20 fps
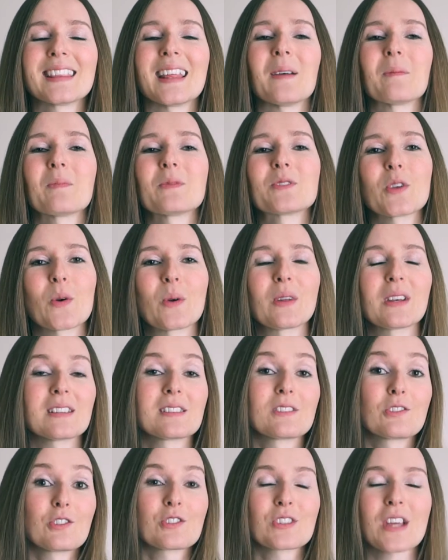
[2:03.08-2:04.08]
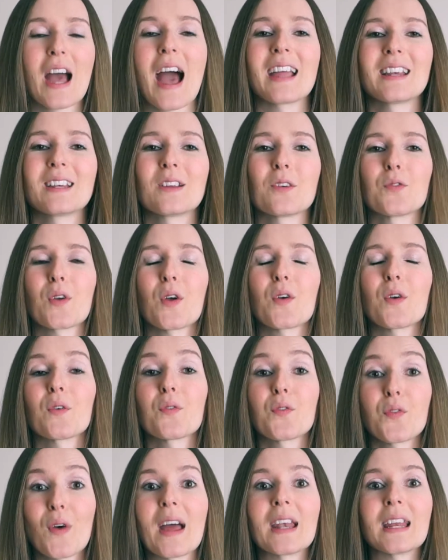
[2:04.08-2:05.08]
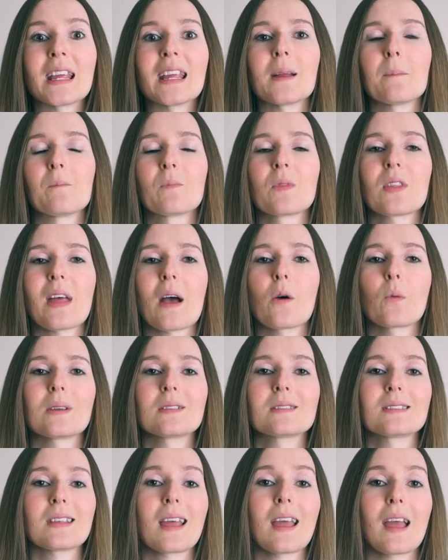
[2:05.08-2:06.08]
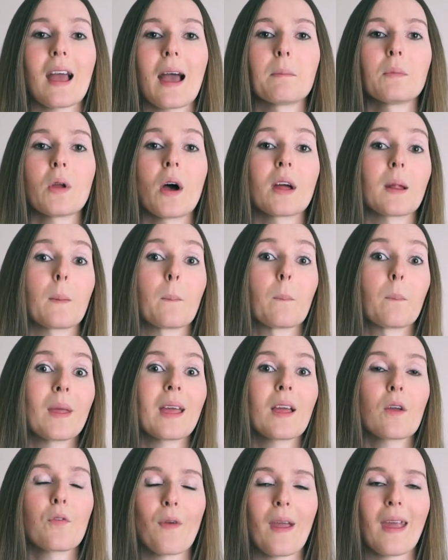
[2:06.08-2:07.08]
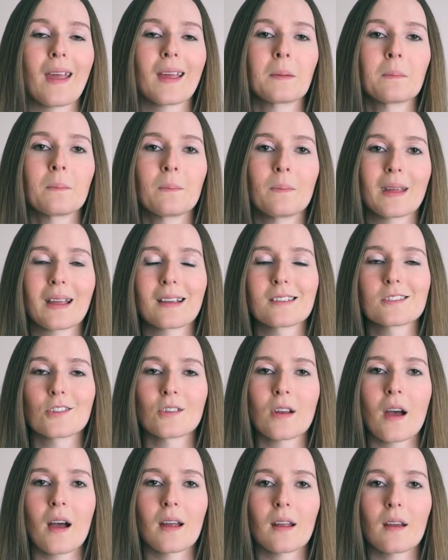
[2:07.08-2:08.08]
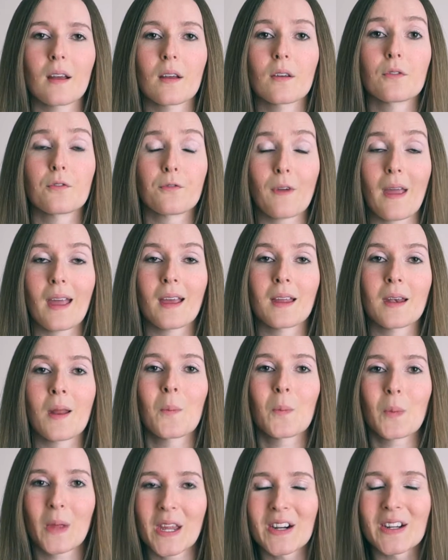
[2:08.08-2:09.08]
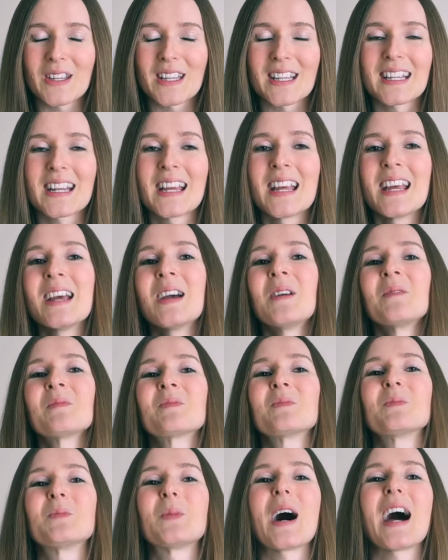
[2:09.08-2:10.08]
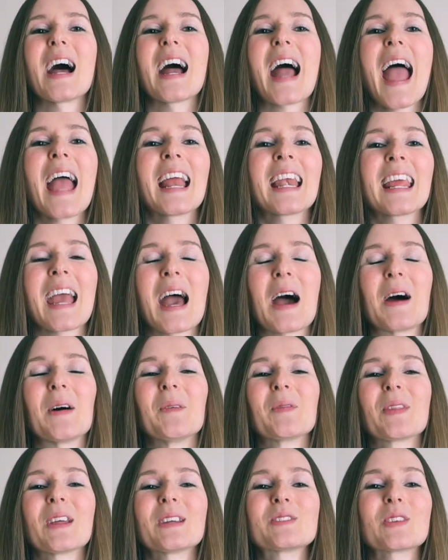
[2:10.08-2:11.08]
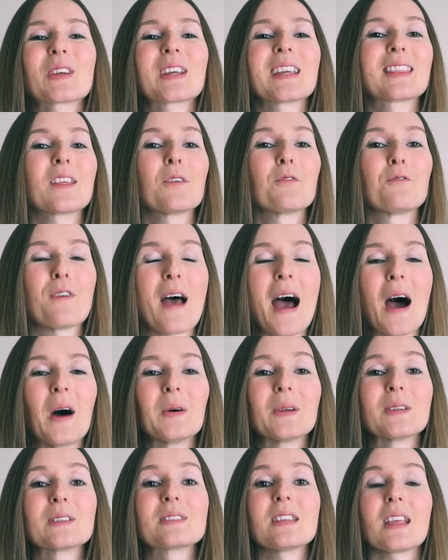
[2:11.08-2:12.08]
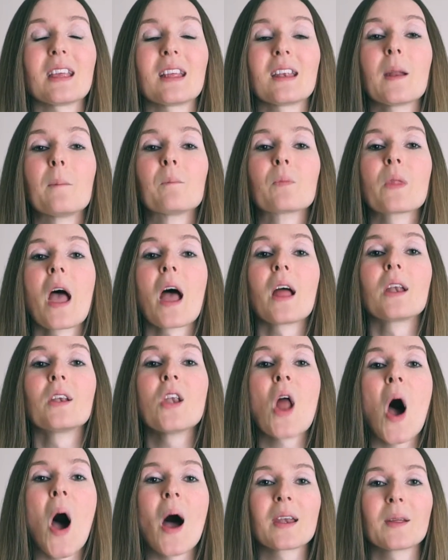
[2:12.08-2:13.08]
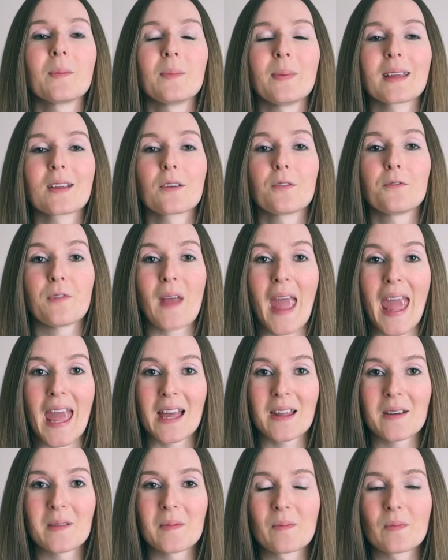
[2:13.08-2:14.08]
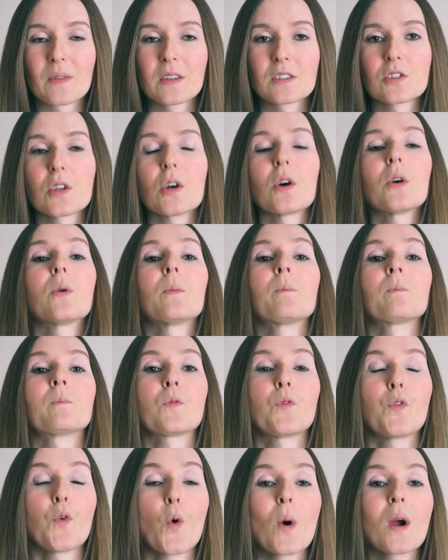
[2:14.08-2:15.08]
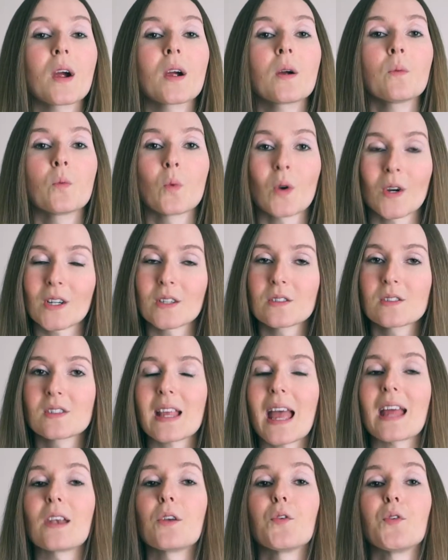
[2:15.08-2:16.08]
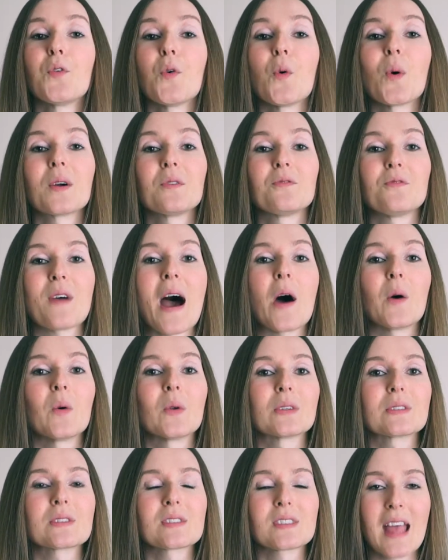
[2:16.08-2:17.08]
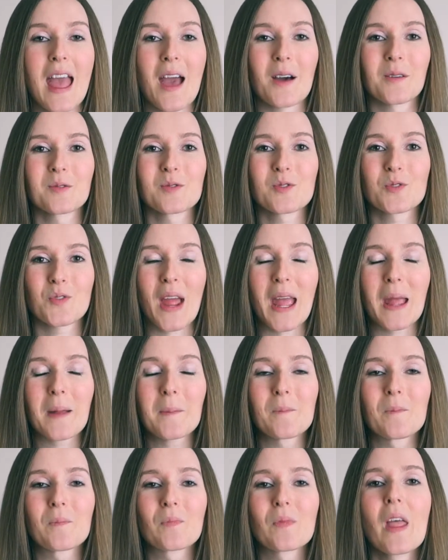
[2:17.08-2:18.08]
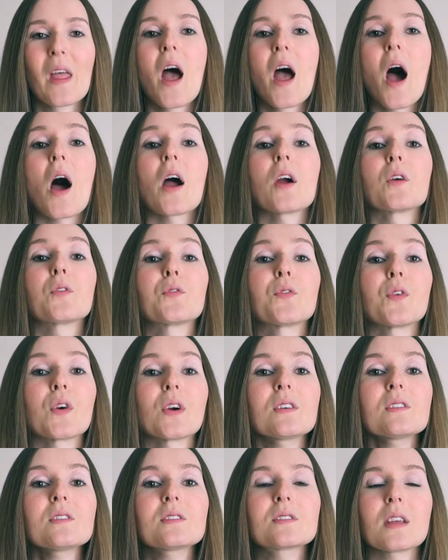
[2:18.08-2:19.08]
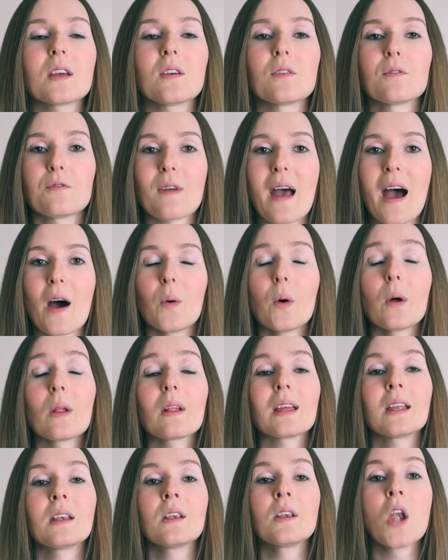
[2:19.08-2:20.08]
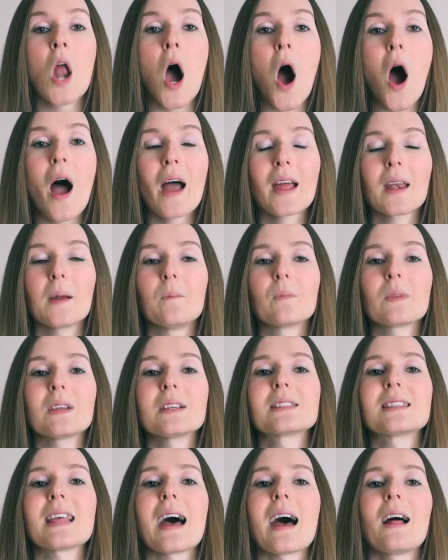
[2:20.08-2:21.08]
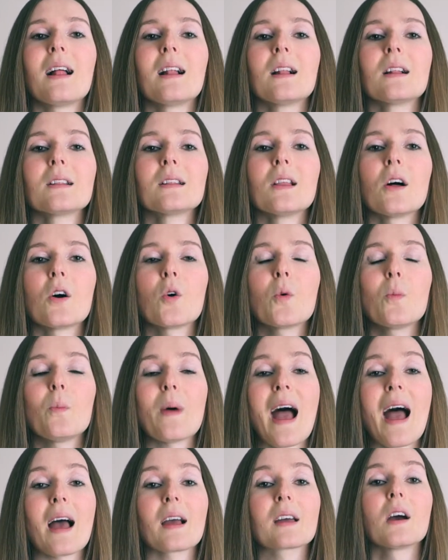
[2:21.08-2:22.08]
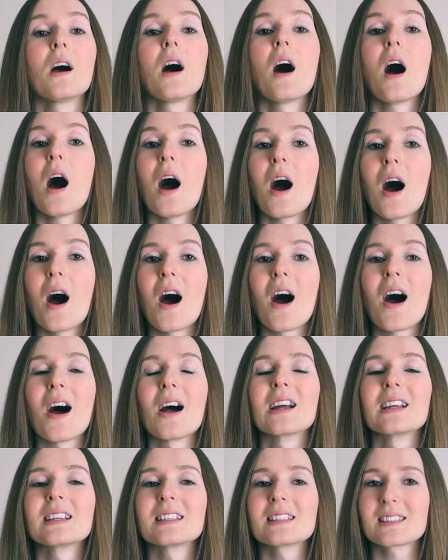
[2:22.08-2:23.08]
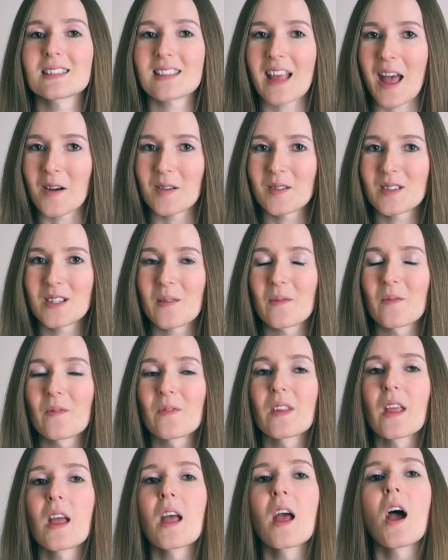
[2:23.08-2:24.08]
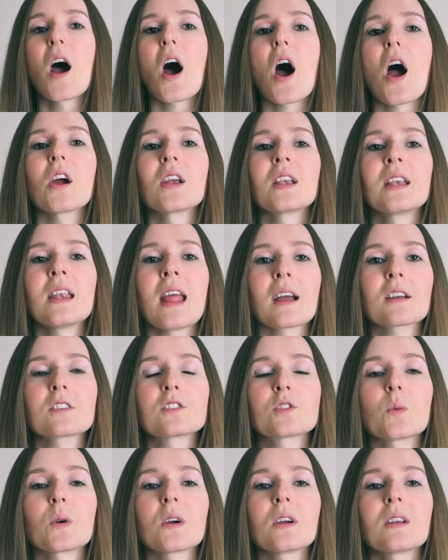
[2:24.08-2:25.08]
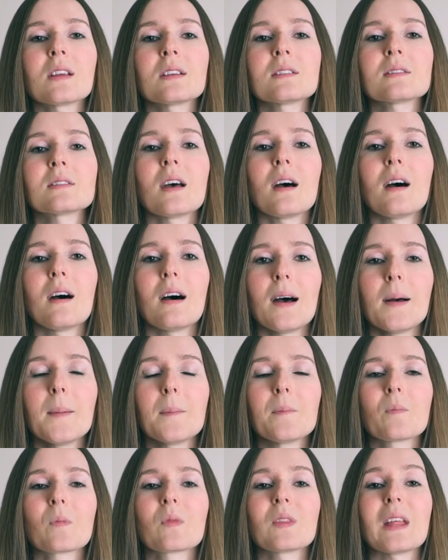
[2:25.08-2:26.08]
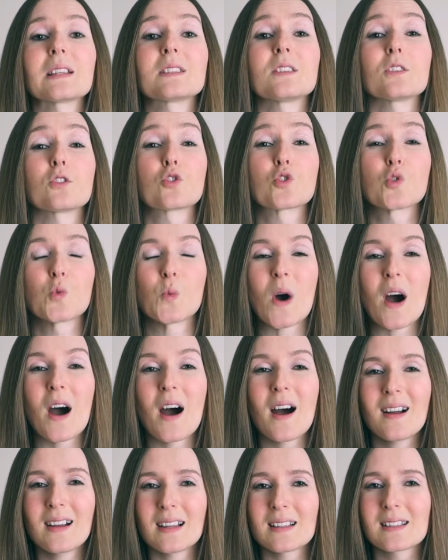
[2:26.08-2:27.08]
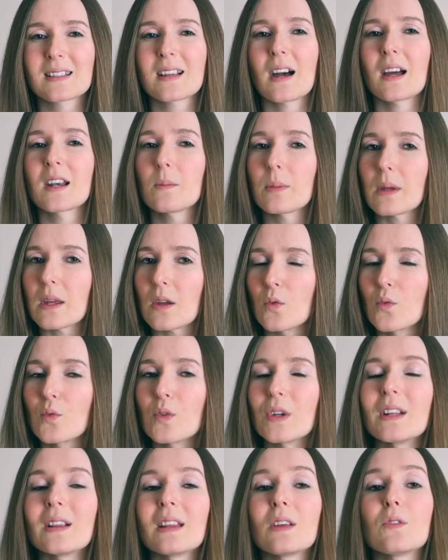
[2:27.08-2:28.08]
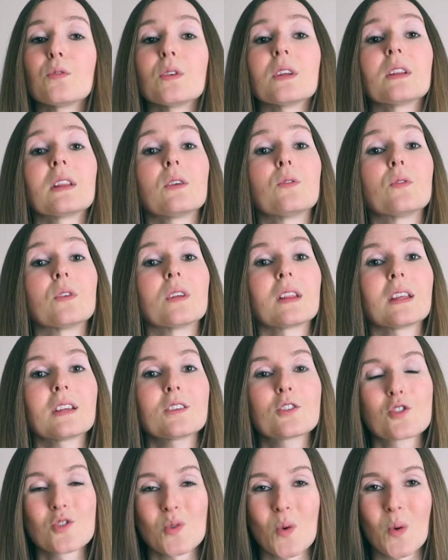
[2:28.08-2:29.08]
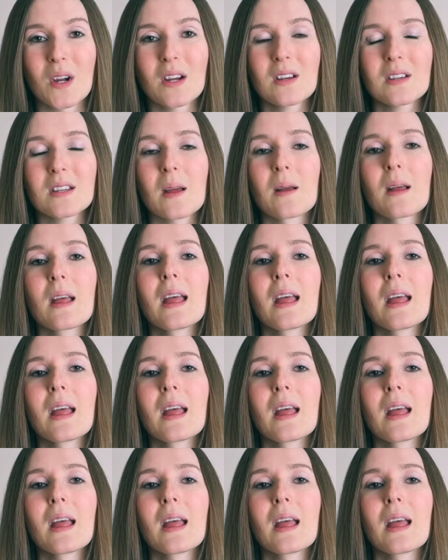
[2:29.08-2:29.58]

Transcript: them. So it is just kind of funny that we say I'm not a big fan because you're not a fan, period. But anyhow, let's look at the vowels in not a big fan. So four words and four vowel sounds, right? Our first vowel in not is that low back ah sound. Our next word is up. That's a schwa. It's got to be really, really, really short.